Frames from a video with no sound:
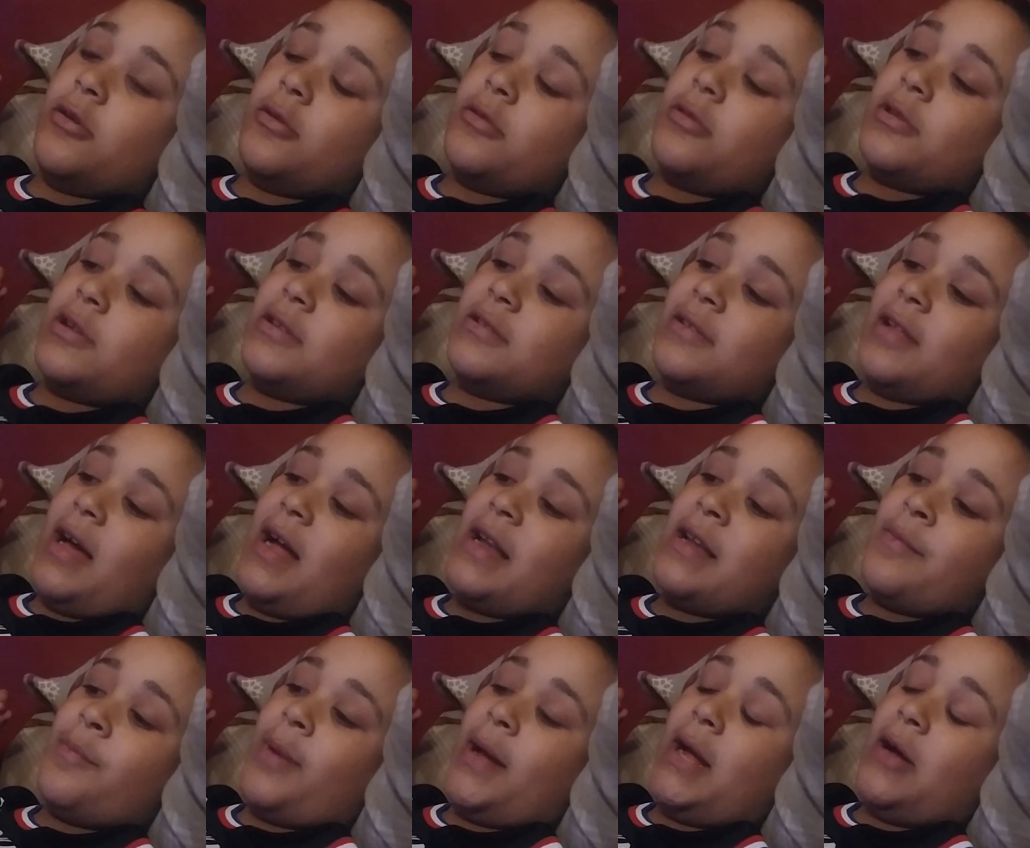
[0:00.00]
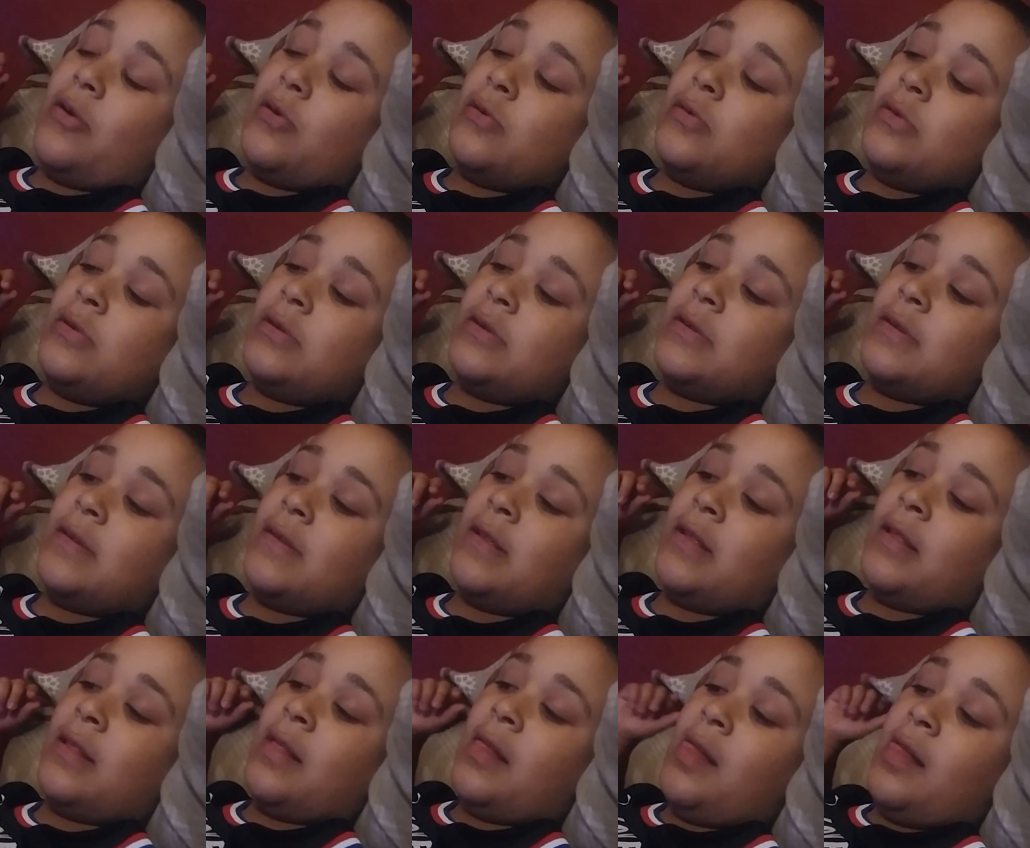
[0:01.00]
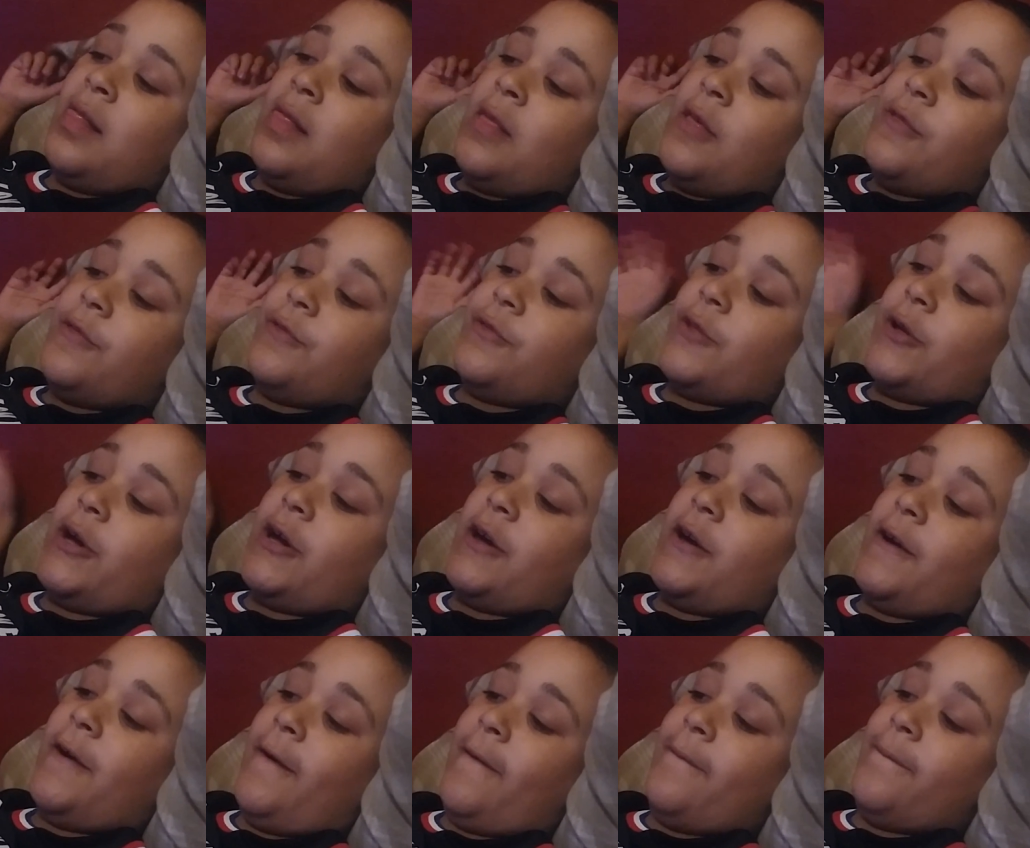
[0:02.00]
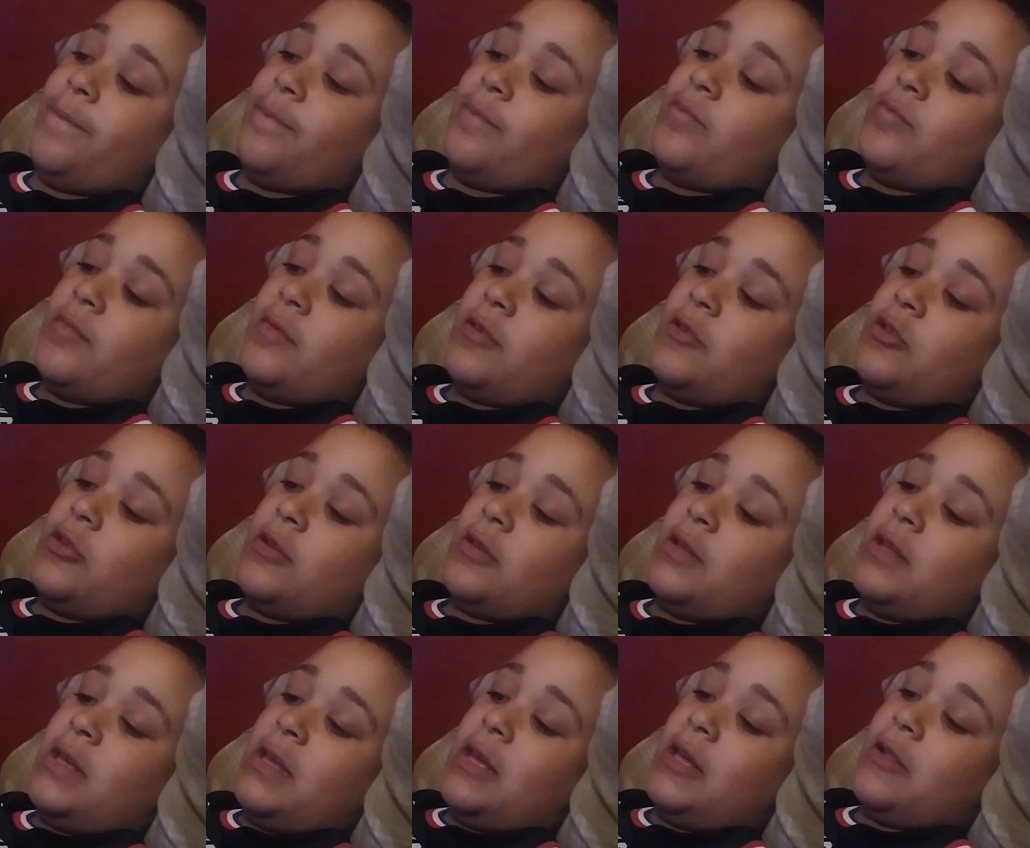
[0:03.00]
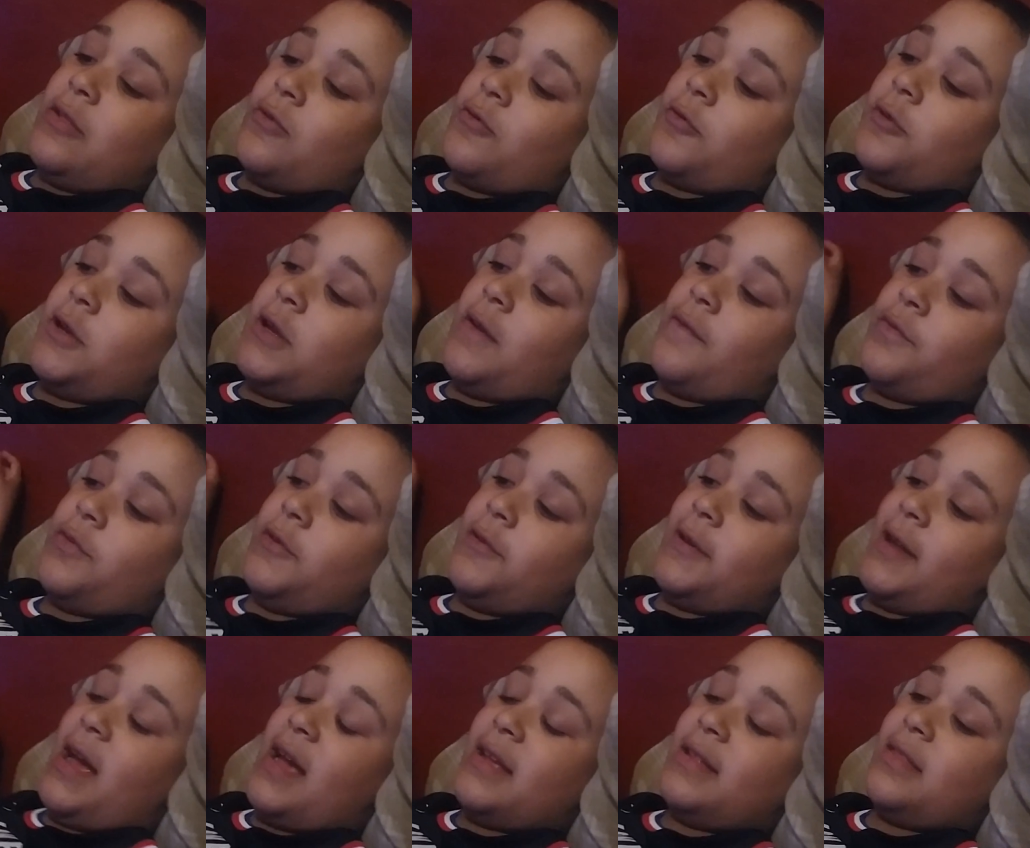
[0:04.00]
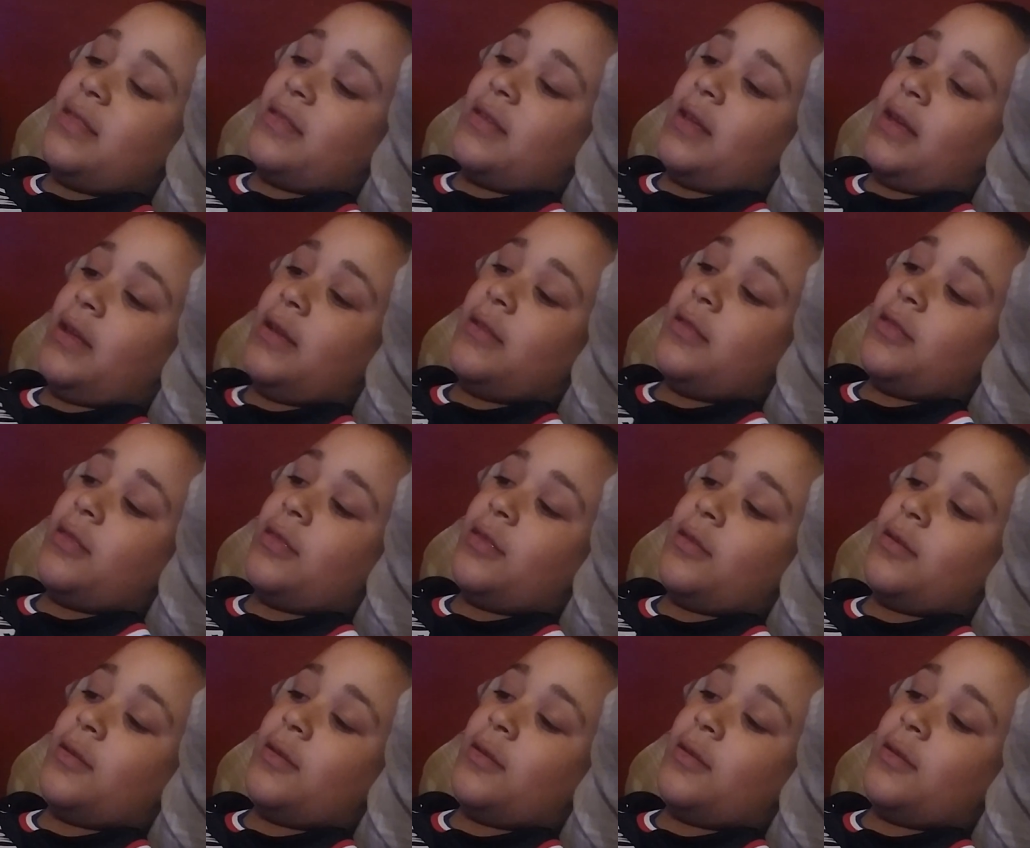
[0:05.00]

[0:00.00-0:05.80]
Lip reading: He knows a lot about the history of the United States.